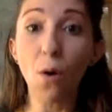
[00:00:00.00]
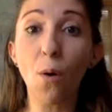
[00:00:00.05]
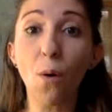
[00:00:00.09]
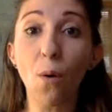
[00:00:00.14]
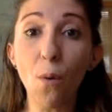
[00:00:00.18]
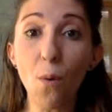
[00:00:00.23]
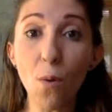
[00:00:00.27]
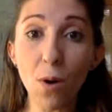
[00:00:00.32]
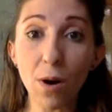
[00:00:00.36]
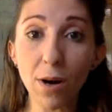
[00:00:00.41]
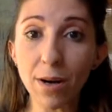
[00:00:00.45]

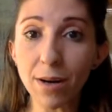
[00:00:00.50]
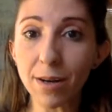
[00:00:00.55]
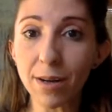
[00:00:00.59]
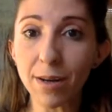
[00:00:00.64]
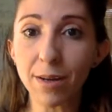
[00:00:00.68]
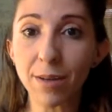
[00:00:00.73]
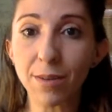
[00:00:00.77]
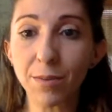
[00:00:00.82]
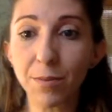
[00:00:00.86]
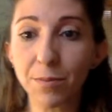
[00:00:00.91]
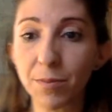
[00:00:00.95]
Or
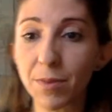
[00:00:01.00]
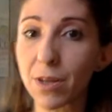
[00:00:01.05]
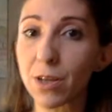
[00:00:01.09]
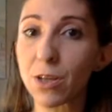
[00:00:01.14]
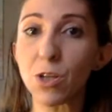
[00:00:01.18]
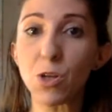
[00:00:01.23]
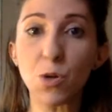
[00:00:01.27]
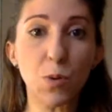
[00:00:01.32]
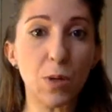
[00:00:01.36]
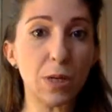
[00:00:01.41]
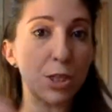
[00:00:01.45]

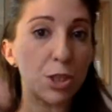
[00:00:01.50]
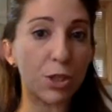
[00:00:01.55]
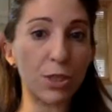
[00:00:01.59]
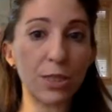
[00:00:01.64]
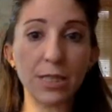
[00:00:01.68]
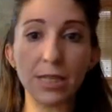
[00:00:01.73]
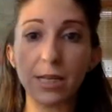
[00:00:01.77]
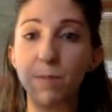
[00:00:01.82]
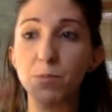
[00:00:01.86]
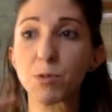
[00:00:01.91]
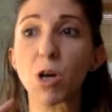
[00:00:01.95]
you could just
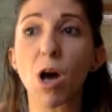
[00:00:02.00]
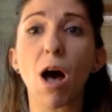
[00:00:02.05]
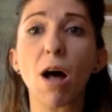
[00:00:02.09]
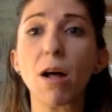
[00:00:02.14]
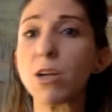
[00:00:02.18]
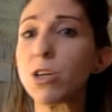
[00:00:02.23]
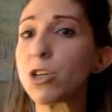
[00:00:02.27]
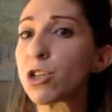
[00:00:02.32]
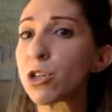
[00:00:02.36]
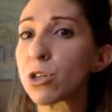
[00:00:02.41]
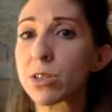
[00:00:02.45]
sit up tall
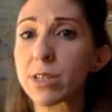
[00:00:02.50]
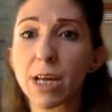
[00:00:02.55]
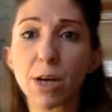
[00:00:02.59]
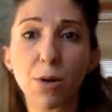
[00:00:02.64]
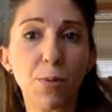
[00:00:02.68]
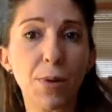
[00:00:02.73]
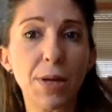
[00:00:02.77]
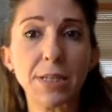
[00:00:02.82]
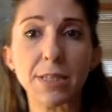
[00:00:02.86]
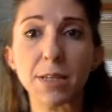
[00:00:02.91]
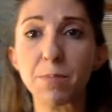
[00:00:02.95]
and, just like
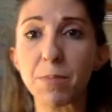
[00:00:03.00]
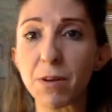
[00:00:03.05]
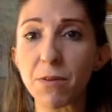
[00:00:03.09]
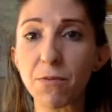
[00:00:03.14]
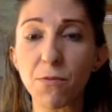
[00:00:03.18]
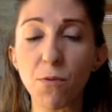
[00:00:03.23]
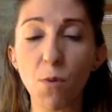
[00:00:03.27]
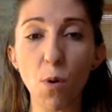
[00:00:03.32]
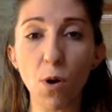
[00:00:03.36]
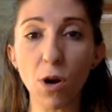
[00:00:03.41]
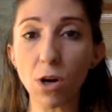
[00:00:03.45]
we did
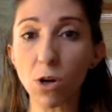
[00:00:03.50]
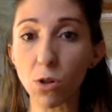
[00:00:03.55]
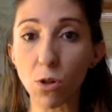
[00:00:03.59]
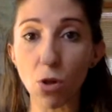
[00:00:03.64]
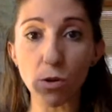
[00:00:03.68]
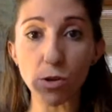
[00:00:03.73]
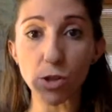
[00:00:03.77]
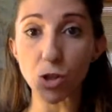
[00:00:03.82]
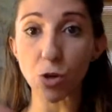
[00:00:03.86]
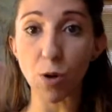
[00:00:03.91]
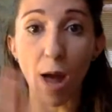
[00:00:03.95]
before,
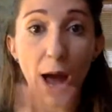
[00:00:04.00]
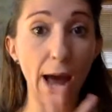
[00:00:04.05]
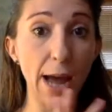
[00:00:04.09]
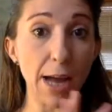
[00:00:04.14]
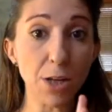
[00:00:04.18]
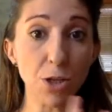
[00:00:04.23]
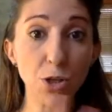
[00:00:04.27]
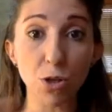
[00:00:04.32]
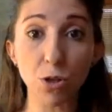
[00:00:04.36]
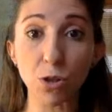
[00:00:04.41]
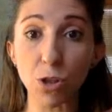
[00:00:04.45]
close your
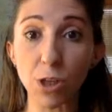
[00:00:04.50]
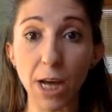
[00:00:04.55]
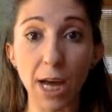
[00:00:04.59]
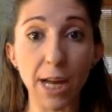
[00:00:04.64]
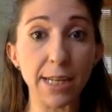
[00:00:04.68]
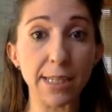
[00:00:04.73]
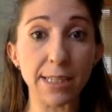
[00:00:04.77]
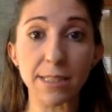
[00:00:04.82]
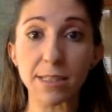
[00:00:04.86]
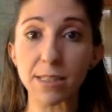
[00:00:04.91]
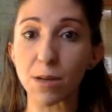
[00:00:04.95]
eyes or look
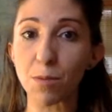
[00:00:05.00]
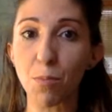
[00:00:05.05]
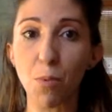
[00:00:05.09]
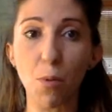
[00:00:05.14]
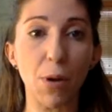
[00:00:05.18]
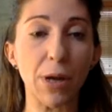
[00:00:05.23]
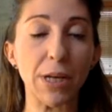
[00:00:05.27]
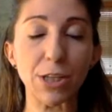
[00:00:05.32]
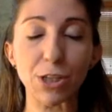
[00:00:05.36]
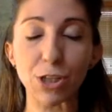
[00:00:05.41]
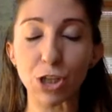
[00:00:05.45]
at a still
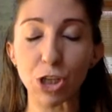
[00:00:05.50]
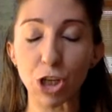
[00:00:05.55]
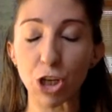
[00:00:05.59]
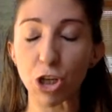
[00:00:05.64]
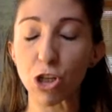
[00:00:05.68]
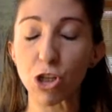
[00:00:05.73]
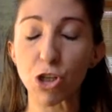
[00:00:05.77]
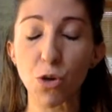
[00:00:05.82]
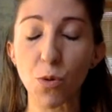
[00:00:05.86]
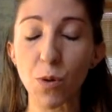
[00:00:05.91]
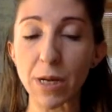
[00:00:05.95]
point, your
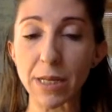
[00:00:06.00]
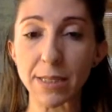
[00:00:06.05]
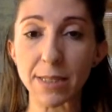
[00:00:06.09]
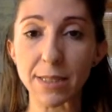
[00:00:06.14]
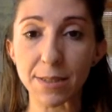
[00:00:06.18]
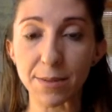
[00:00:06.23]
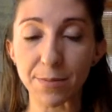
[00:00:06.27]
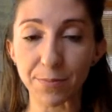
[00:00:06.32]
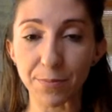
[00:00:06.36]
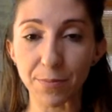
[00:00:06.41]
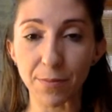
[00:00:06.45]

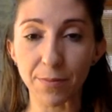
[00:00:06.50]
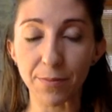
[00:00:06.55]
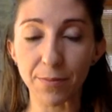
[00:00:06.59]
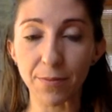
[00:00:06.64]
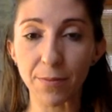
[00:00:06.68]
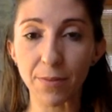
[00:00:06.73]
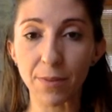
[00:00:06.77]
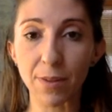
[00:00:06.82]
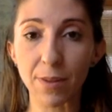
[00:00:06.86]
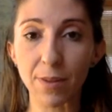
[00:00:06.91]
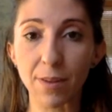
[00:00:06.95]
choice.
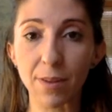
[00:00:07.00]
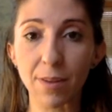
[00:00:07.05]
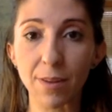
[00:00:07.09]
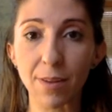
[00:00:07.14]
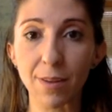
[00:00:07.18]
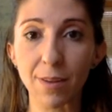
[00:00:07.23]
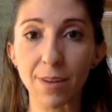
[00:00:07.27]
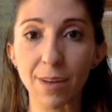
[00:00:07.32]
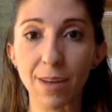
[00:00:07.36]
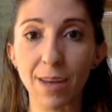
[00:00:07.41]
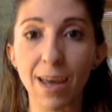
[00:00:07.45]

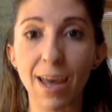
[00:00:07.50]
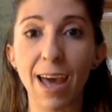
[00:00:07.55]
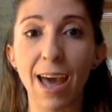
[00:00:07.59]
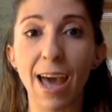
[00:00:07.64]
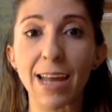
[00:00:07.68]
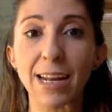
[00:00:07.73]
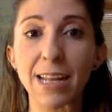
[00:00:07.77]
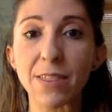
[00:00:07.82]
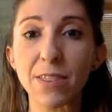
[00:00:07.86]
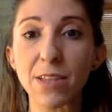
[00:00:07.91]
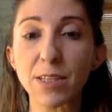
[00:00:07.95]

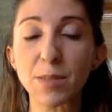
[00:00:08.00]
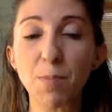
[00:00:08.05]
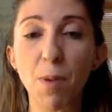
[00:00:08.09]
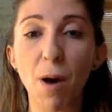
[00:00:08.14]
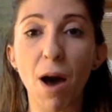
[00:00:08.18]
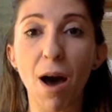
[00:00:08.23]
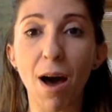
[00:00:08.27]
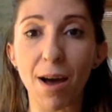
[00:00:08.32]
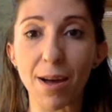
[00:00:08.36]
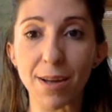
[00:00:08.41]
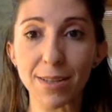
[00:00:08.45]
And in this
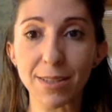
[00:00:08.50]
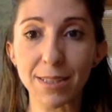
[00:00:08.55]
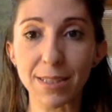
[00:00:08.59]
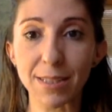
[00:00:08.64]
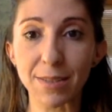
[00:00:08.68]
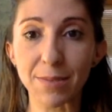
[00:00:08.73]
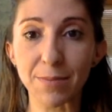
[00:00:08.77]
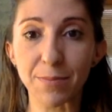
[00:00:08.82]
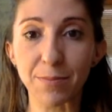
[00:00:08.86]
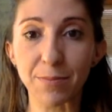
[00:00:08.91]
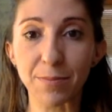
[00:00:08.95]

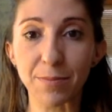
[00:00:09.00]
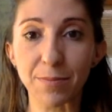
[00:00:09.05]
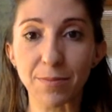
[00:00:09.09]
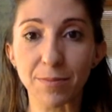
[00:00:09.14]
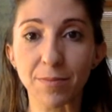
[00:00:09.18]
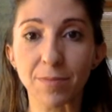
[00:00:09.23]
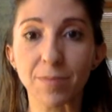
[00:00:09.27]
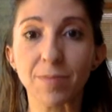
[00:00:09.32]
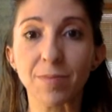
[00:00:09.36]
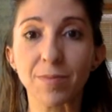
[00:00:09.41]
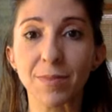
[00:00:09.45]
pause,
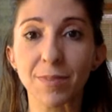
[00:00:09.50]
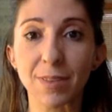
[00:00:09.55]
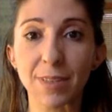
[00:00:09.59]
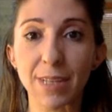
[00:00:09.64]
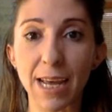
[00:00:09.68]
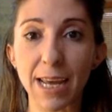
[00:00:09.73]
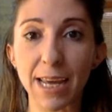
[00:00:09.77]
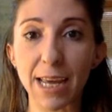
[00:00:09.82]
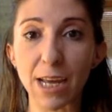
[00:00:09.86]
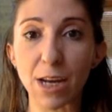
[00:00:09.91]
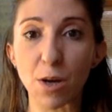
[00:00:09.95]

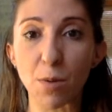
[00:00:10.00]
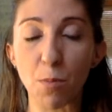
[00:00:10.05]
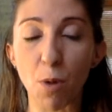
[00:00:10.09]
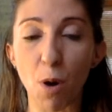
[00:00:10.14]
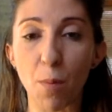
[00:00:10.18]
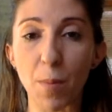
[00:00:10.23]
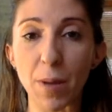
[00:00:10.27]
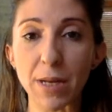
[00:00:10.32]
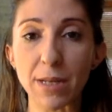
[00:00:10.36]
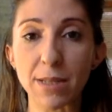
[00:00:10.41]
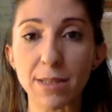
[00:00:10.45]
taking a
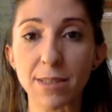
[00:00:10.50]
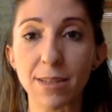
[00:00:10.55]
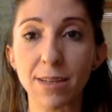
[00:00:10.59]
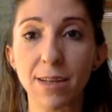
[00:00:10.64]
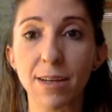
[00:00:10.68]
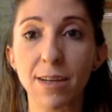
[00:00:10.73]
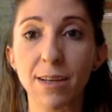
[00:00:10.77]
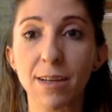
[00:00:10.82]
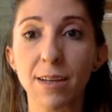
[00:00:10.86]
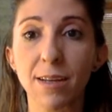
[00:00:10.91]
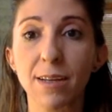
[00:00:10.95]
moment
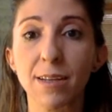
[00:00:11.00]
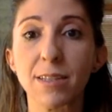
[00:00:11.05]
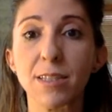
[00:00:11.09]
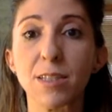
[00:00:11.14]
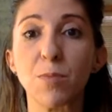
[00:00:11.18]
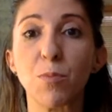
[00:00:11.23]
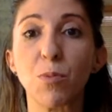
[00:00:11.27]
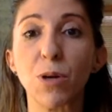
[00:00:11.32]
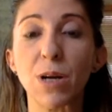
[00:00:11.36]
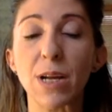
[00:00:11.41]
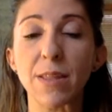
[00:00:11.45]

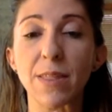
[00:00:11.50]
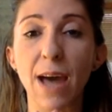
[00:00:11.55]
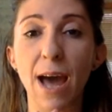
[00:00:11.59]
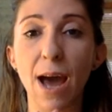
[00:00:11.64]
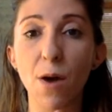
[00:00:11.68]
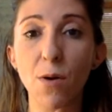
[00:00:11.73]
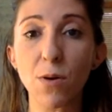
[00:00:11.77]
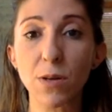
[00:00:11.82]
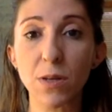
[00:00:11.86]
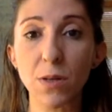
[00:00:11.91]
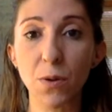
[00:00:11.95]
to breathe
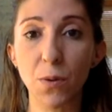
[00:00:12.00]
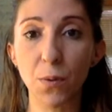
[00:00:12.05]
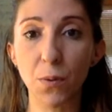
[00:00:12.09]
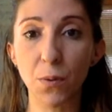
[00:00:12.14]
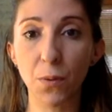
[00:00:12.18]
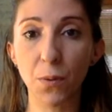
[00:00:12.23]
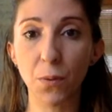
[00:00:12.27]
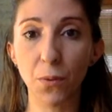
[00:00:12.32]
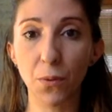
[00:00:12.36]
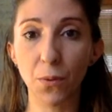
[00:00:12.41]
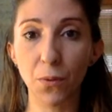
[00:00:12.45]
out,
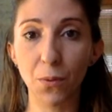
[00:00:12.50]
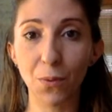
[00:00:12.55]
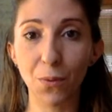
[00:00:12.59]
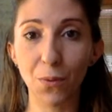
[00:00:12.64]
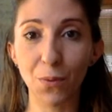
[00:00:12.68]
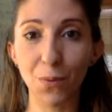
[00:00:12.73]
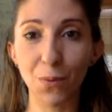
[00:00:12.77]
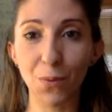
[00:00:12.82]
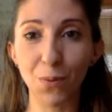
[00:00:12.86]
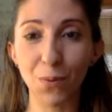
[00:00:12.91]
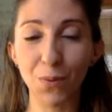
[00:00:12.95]

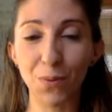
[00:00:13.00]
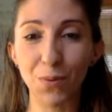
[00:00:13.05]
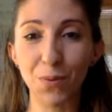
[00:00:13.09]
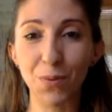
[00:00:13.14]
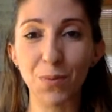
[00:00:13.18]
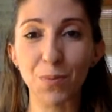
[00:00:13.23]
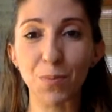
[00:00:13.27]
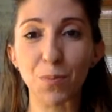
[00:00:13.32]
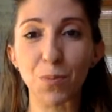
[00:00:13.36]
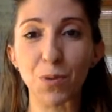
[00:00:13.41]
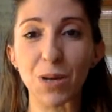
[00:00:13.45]

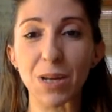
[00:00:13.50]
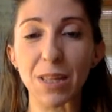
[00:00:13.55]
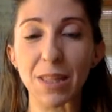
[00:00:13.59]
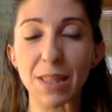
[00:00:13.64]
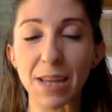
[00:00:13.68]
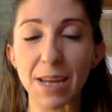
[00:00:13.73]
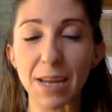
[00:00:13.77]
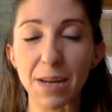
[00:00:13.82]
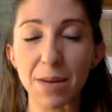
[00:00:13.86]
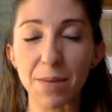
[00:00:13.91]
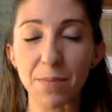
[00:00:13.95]
breathe
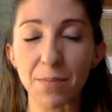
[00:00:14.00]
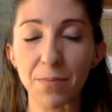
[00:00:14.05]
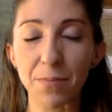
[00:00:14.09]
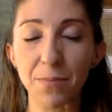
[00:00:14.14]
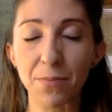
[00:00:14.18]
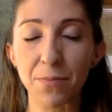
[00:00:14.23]
in,